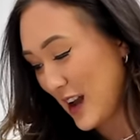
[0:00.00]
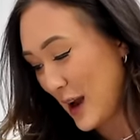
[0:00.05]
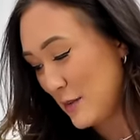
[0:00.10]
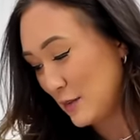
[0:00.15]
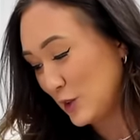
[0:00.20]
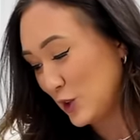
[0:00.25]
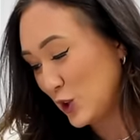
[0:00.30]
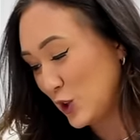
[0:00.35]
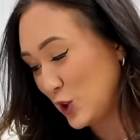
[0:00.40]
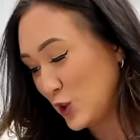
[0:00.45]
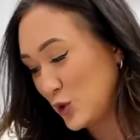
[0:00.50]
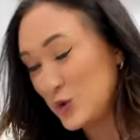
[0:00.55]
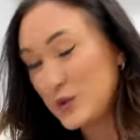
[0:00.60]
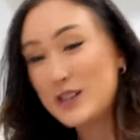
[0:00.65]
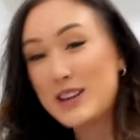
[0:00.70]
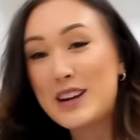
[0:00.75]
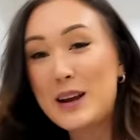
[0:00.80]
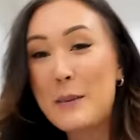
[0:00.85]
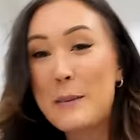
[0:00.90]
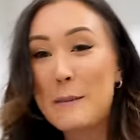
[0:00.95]
I'm
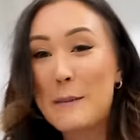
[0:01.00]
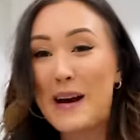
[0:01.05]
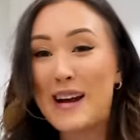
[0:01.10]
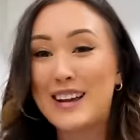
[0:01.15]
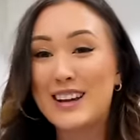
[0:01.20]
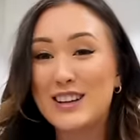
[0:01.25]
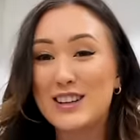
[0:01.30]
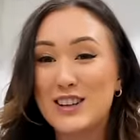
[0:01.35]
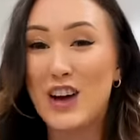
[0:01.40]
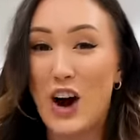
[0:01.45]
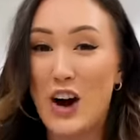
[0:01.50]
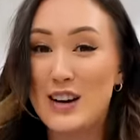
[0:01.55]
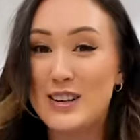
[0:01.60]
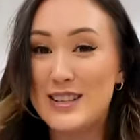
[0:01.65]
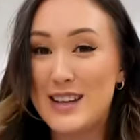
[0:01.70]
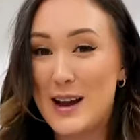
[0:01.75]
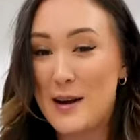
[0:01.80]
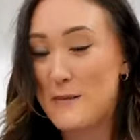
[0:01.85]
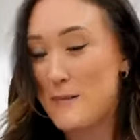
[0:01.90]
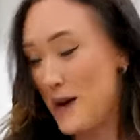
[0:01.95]
losing my
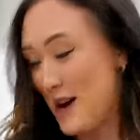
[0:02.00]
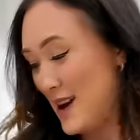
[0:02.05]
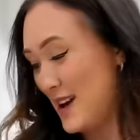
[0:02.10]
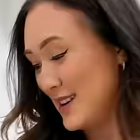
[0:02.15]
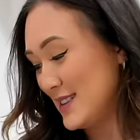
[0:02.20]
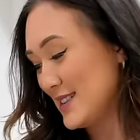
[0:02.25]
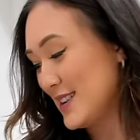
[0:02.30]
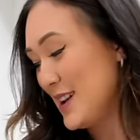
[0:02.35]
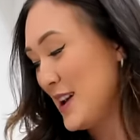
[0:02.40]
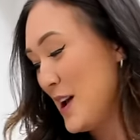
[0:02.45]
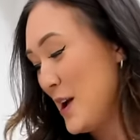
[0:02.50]
goddamn mind.